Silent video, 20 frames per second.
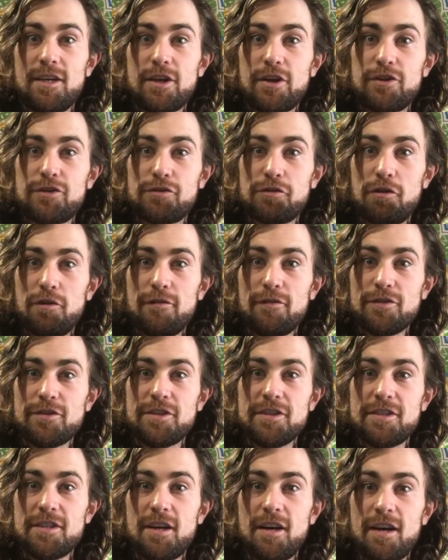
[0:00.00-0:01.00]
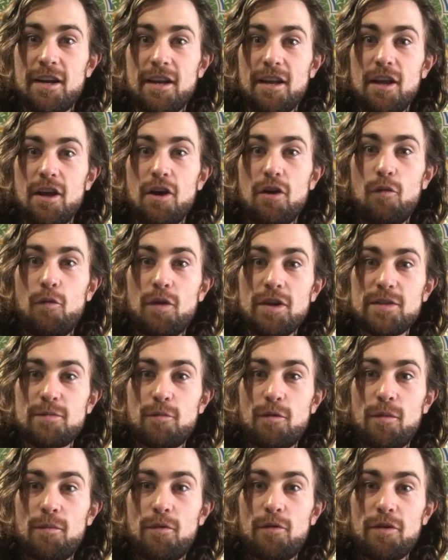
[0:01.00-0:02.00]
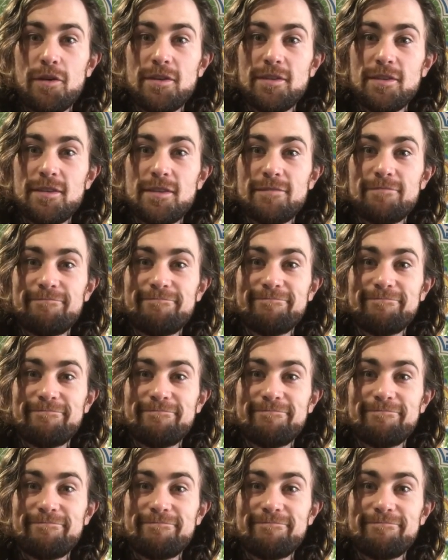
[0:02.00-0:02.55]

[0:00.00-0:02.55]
Control versus not. What's more important?